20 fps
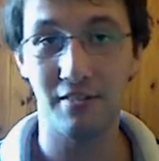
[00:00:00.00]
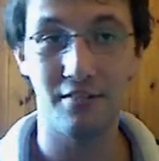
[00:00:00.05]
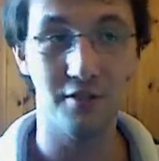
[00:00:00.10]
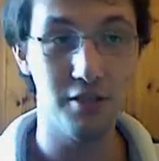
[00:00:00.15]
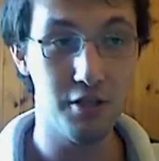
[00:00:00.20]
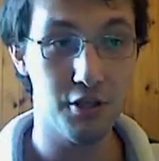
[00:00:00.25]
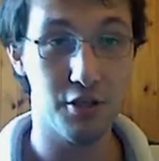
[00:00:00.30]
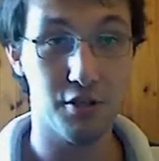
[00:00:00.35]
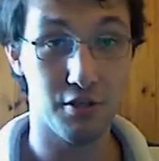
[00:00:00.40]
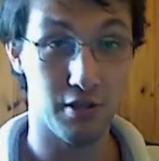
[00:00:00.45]

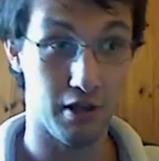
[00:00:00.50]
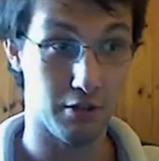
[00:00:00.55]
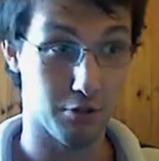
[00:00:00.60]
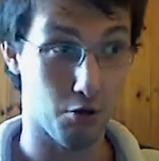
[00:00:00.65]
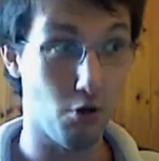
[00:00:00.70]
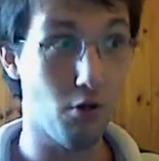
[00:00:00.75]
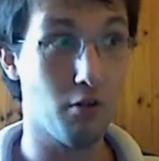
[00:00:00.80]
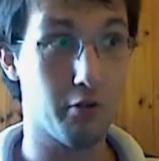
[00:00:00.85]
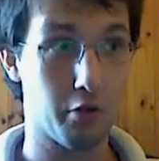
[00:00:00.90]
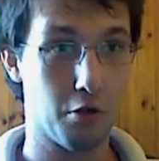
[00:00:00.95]
reaches
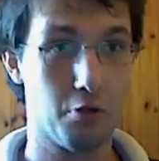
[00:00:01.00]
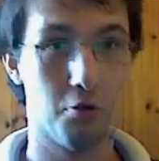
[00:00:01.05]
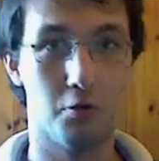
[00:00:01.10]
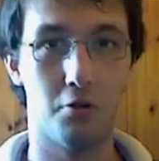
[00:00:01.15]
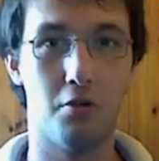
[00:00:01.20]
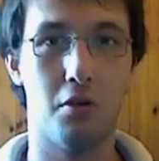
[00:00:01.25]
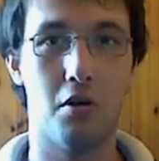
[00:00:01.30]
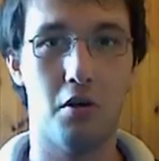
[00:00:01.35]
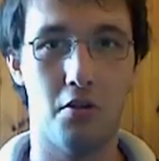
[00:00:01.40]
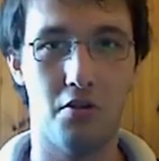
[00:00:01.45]
adulthood
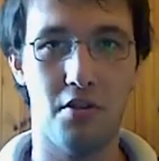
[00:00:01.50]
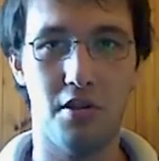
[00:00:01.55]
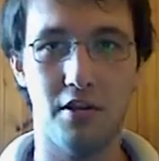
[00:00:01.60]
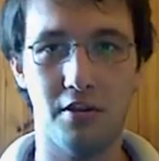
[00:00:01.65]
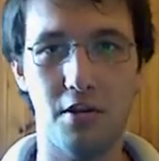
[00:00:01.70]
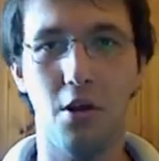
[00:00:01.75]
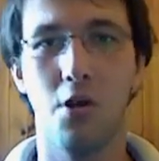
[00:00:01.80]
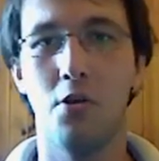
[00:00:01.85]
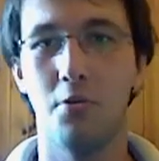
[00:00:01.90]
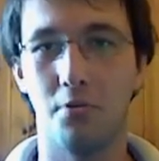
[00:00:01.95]
on
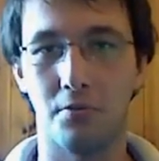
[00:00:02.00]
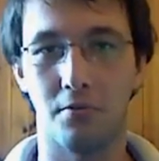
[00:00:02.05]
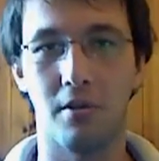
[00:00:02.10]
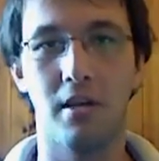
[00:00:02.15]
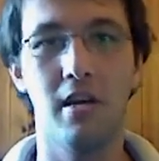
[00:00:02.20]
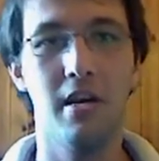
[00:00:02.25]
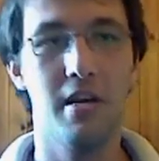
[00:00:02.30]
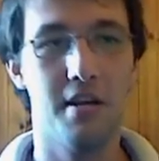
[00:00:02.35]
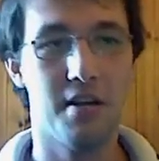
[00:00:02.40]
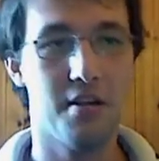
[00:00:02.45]
their own,
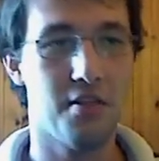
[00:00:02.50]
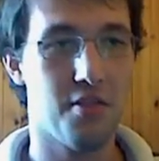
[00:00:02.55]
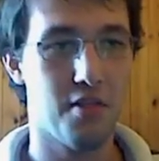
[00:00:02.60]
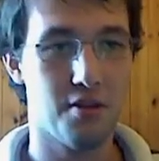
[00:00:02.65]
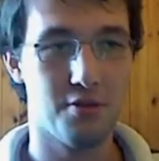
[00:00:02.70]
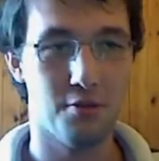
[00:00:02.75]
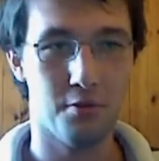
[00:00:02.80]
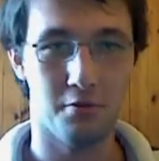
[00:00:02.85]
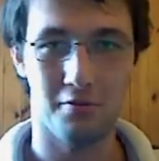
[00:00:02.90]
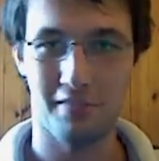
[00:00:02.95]
in
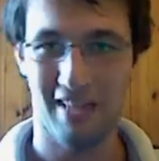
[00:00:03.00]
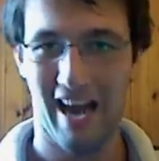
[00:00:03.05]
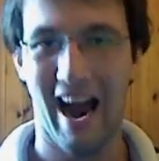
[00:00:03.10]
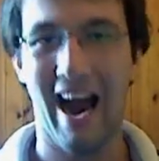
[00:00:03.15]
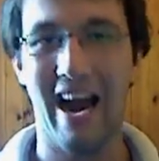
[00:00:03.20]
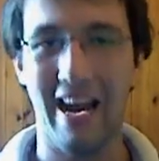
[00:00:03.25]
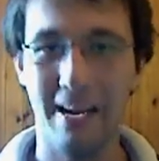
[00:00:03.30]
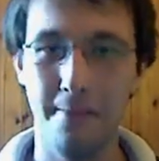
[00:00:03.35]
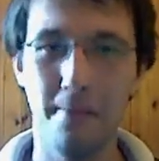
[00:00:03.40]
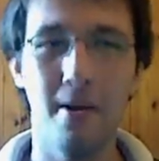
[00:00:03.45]
their own
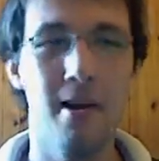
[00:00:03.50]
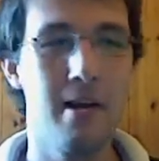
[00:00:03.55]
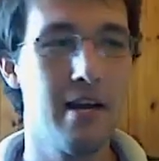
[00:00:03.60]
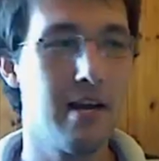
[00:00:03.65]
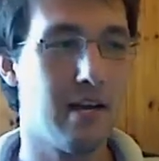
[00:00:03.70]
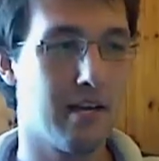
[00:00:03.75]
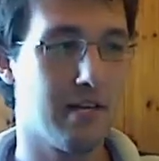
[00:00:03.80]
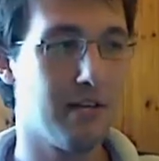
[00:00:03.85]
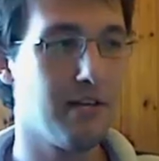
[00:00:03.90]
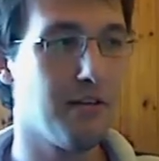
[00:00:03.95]
time,
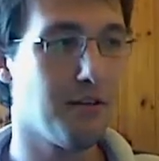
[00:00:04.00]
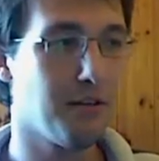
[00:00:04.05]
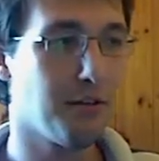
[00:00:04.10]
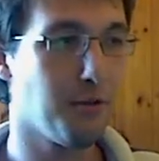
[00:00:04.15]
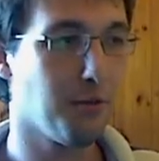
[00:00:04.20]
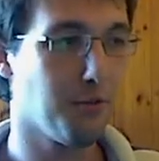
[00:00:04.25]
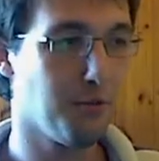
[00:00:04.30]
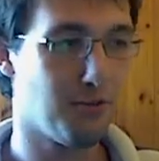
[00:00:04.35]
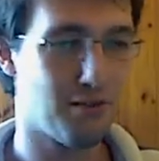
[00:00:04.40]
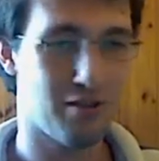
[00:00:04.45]
and in their
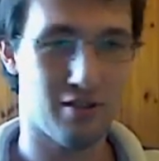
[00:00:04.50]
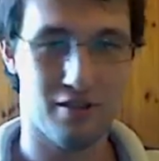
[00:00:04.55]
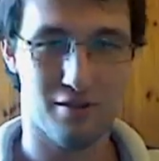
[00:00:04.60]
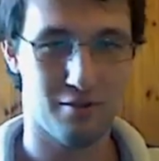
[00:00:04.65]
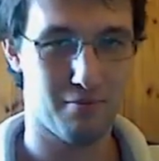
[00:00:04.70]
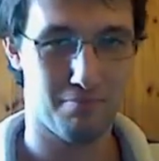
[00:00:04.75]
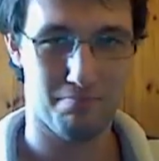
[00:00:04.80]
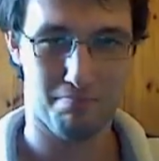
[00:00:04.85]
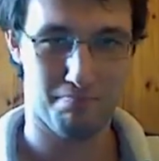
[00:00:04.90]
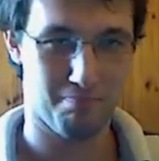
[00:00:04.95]
own
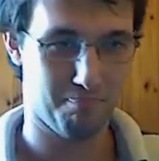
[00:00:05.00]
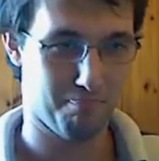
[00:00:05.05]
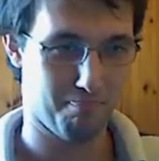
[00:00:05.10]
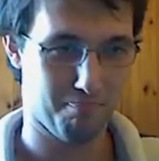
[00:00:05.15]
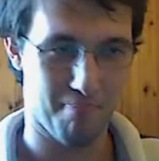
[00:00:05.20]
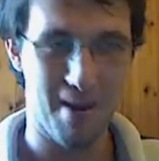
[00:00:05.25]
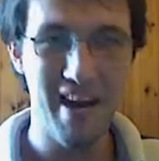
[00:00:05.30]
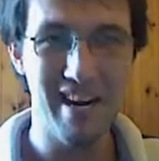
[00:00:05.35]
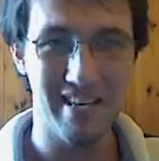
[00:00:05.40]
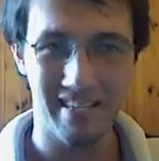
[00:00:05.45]

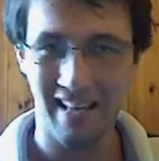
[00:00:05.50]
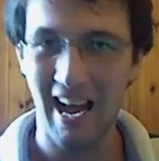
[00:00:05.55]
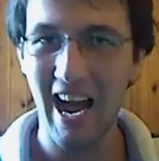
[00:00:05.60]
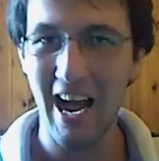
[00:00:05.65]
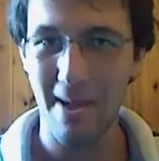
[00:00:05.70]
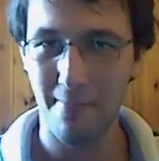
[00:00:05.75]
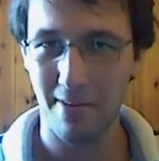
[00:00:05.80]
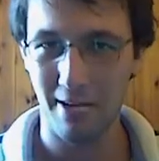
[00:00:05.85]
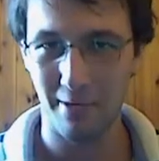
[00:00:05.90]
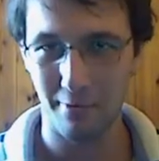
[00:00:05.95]
spare
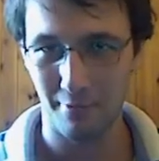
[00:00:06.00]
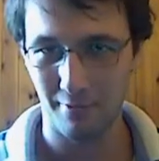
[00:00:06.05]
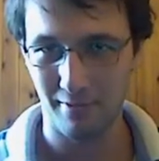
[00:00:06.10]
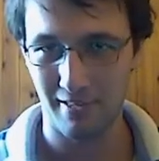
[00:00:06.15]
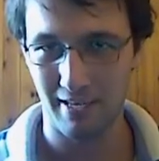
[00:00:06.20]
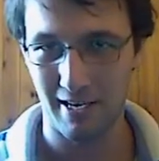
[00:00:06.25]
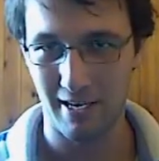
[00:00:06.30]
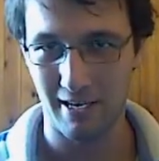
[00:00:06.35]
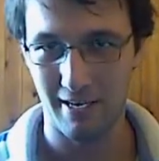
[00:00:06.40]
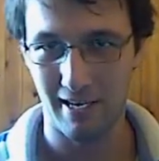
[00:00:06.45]
time, I could
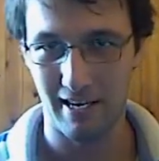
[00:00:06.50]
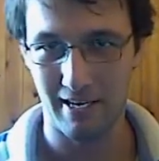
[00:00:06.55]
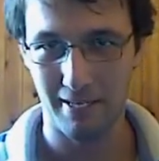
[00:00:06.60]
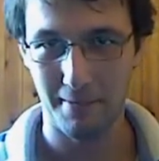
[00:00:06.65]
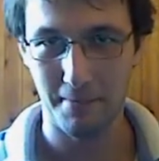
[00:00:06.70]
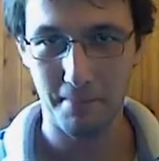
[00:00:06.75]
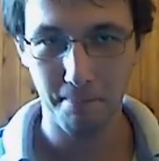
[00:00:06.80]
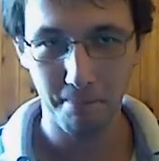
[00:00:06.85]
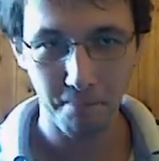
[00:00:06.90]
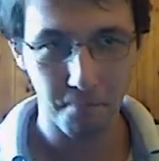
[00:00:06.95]
say. Like,
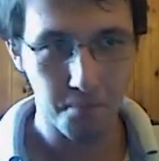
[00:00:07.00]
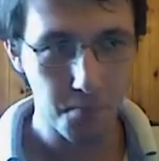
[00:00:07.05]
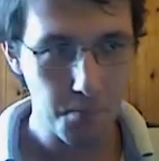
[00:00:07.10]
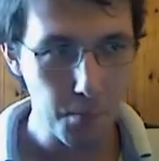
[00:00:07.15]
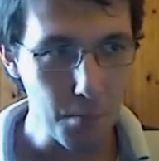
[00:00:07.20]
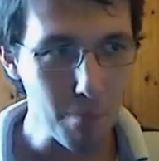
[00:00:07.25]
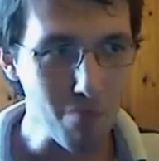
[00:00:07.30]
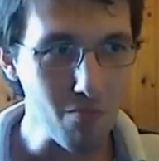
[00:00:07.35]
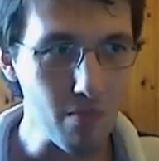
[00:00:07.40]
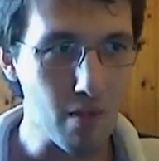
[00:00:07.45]

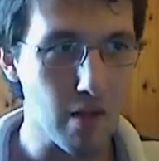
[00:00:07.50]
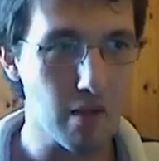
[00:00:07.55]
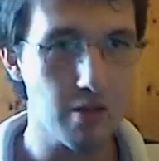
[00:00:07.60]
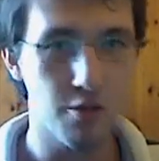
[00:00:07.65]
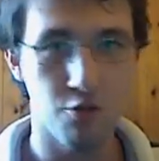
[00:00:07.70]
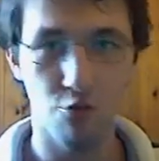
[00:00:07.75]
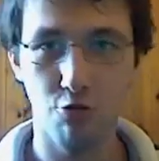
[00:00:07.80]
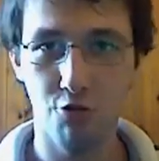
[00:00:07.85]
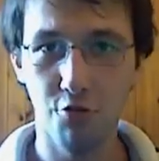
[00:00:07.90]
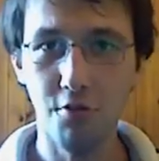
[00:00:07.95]

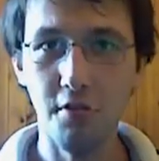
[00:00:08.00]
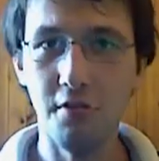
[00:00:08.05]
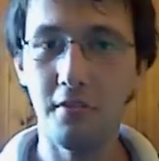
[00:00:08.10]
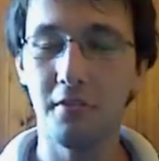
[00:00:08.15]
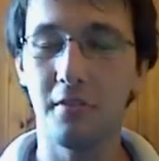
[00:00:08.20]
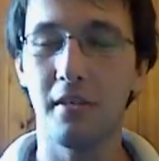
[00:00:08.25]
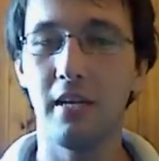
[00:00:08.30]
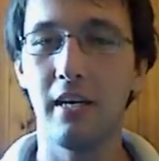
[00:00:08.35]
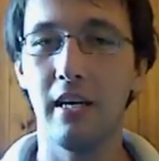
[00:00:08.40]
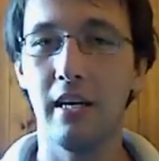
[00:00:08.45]
you shouldn't
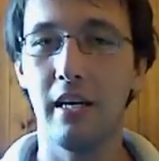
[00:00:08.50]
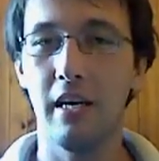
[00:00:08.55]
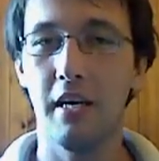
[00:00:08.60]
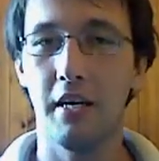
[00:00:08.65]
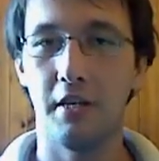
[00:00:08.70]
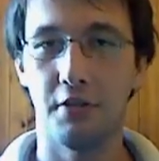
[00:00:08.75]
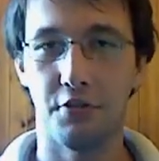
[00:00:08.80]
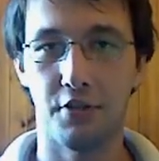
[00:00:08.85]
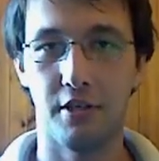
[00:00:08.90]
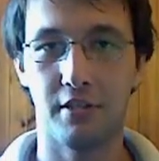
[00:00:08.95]

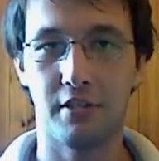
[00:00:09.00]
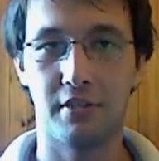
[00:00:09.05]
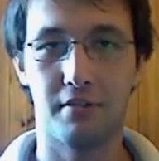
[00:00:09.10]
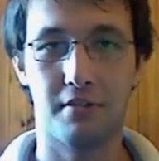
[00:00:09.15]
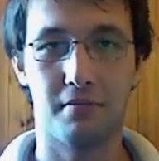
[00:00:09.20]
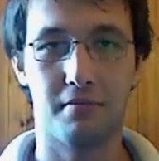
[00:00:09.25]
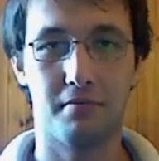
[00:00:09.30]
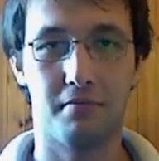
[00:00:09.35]
just